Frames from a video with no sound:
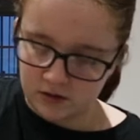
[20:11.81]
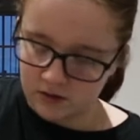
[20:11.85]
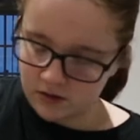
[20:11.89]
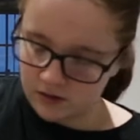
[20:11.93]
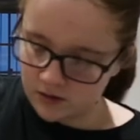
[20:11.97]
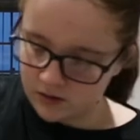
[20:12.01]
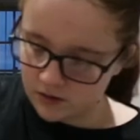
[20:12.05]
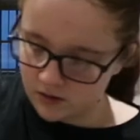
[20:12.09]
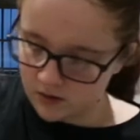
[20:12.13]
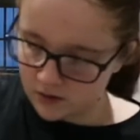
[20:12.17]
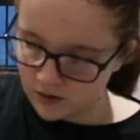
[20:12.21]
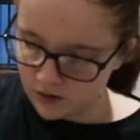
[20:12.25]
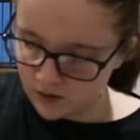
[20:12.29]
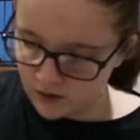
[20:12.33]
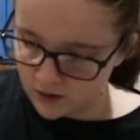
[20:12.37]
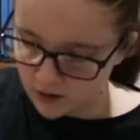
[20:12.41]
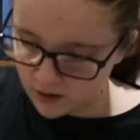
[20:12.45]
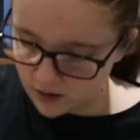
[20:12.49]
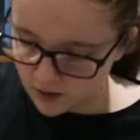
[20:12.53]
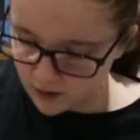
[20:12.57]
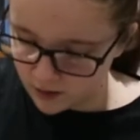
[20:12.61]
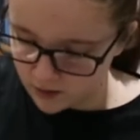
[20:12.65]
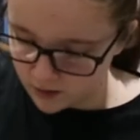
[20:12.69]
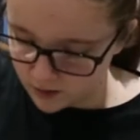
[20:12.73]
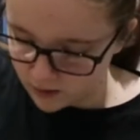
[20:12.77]
to do it the way
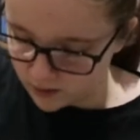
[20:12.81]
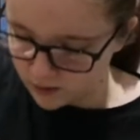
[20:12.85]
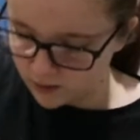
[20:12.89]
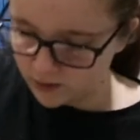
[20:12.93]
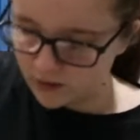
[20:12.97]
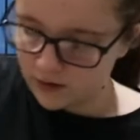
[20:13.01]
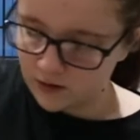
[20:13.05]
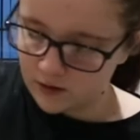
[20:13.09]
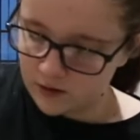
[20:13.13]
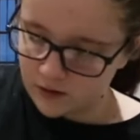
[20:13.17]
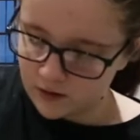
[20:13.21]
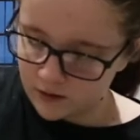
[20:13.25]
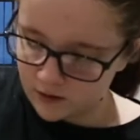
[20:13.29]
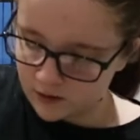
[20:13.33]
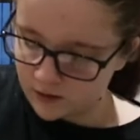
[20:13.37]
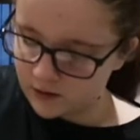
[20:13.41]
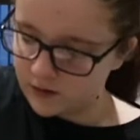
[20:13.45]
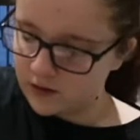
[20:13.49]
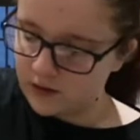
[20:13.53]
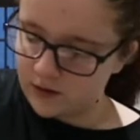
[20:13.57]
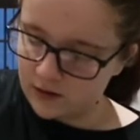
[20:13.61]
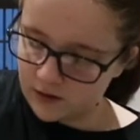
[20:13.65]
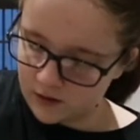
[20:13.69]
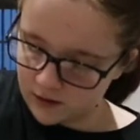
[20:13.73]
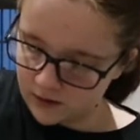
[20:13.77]
she's doing,
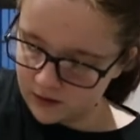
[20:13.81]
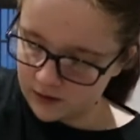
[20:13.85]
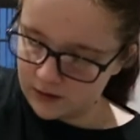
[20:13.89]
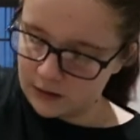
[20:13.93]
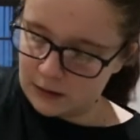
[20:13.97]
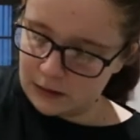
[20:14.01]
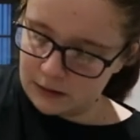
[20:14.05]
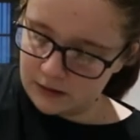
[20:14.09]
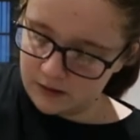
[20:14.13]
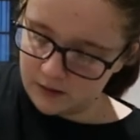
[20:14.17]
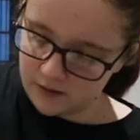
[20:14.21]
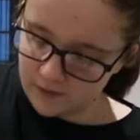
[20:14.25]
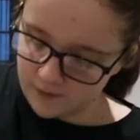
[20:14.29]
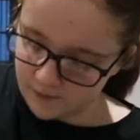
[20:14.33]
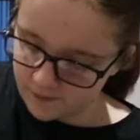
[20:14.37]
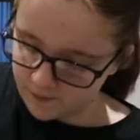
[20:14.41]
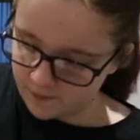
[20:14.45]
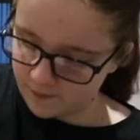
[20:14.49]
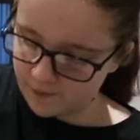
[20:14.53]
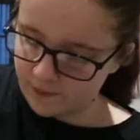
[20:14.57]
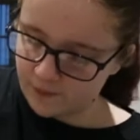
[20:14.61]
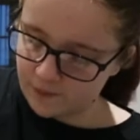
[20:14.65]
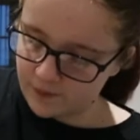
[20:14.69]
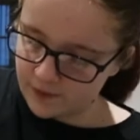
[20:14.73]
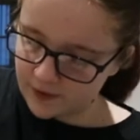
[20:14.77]
basically.
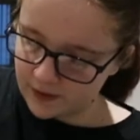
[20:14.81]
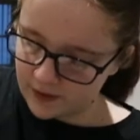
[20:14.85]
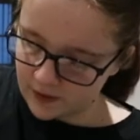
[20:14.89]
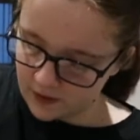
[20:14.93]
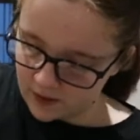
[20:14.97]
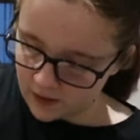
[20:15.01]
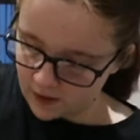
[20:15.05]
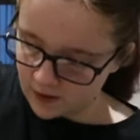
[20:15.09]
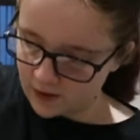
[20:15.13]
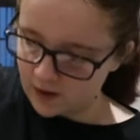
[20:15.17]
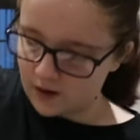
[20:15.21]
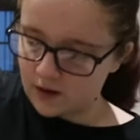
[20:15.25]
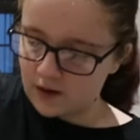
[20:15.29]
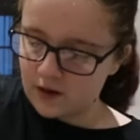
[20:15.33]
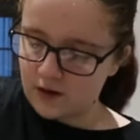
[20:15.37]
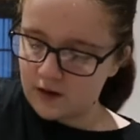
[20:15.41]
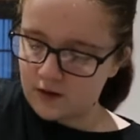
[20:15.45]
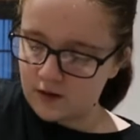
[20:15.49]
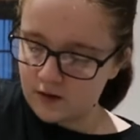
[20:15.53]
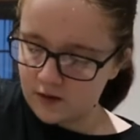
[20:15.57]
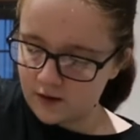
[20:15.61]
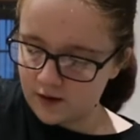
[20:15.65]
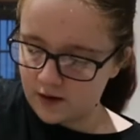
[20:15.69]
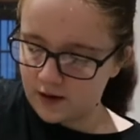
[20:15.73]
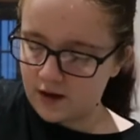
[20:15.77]
Aren't you,
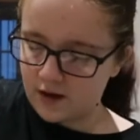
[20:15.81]
sweet?